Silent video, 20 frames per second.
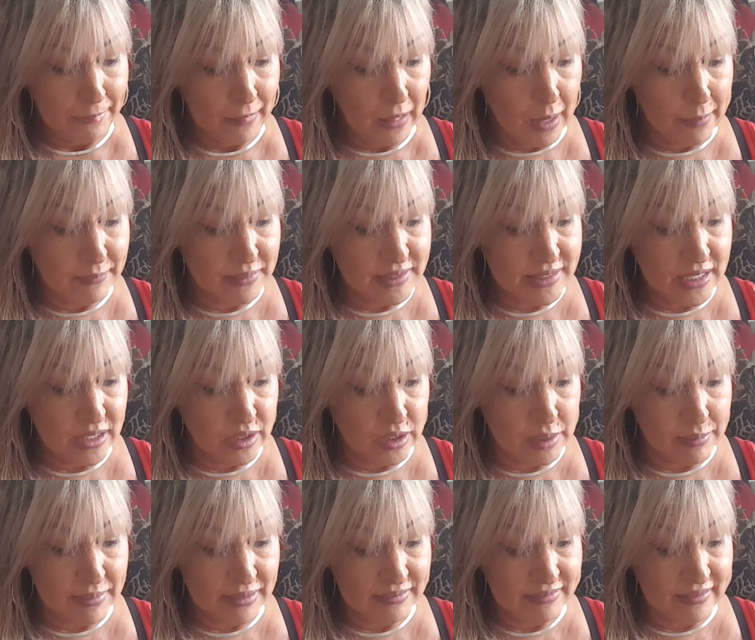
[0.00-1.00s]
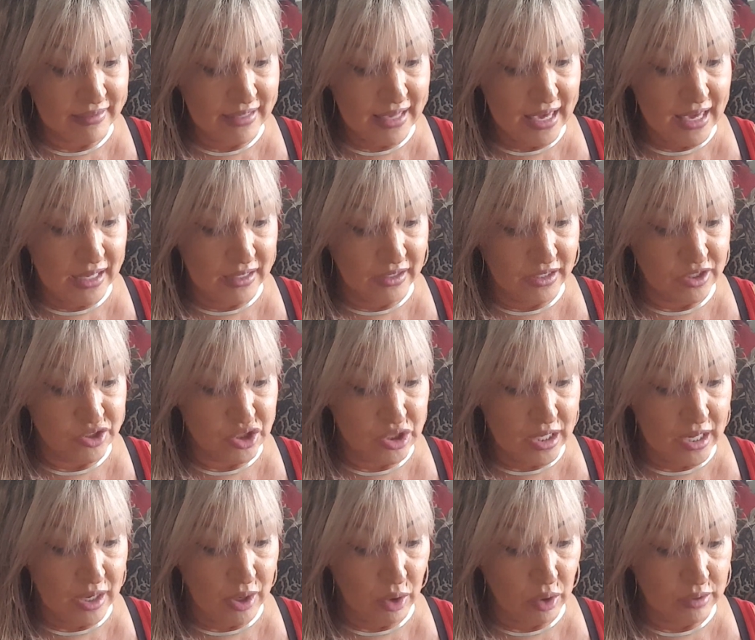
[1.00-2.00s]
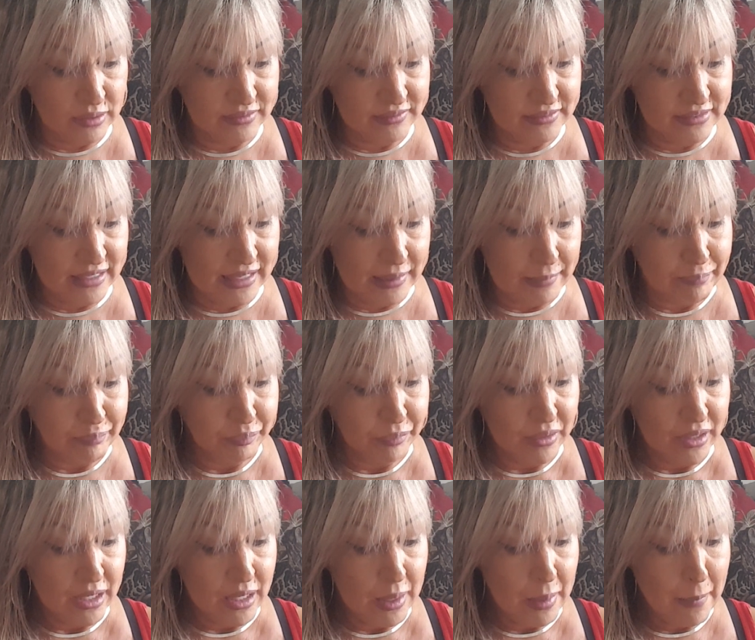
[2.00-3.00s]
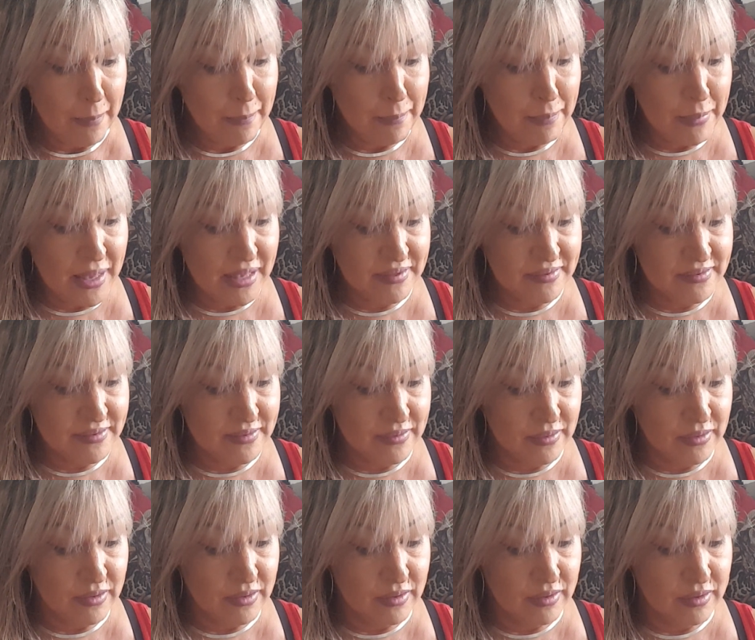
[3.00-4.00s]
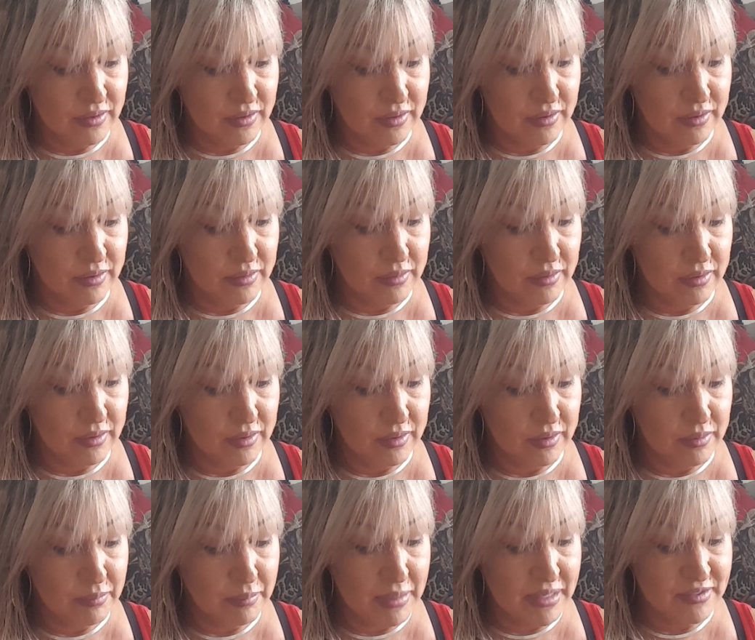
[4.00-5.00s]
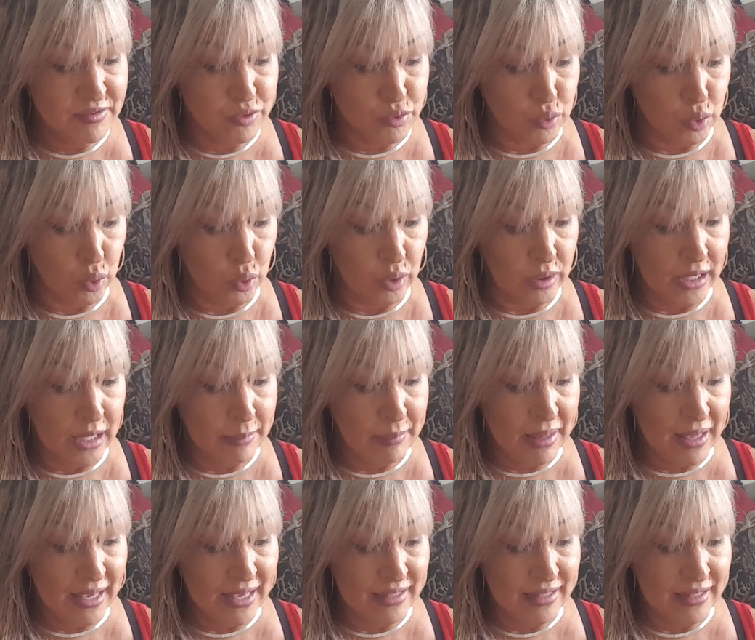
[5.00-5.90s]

I'm going to tell you the best I can because you can't hardly see it. Mistral, Mistral, and